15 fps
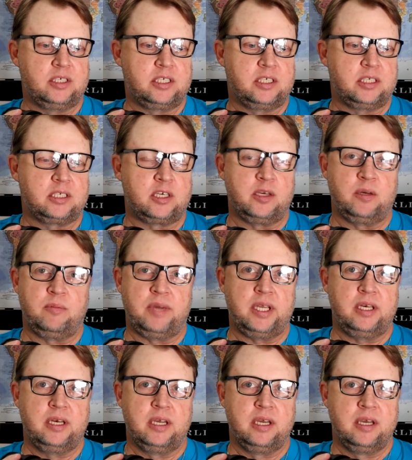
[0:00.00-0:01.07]
is just going to be
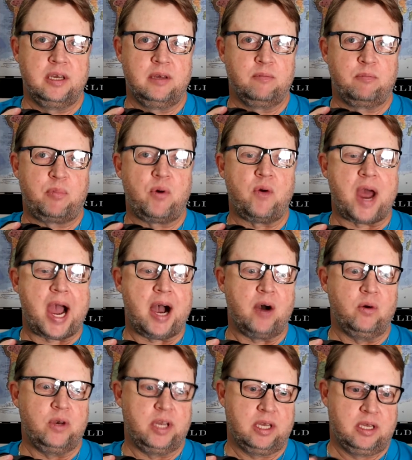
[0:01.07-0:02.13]

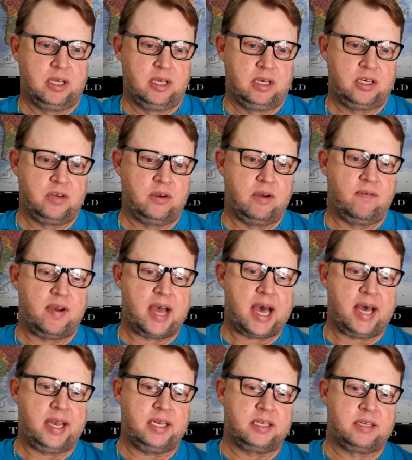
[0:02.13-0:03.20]
proud to have
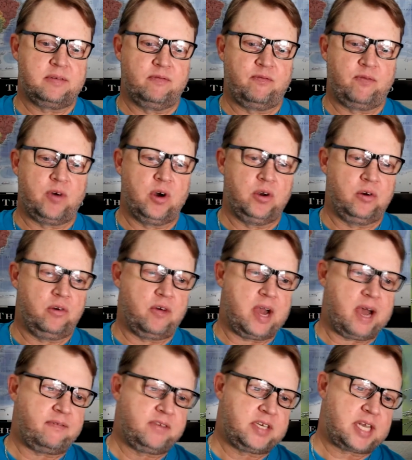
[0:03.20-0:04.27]
had its
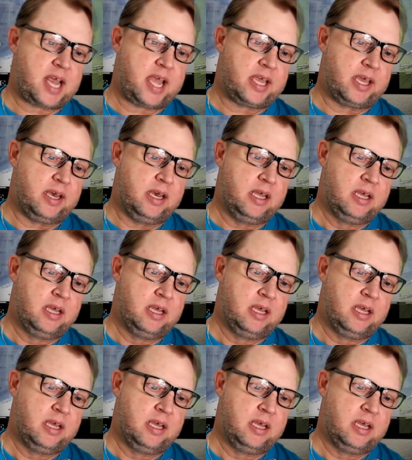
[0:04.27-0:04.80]
photograph taken.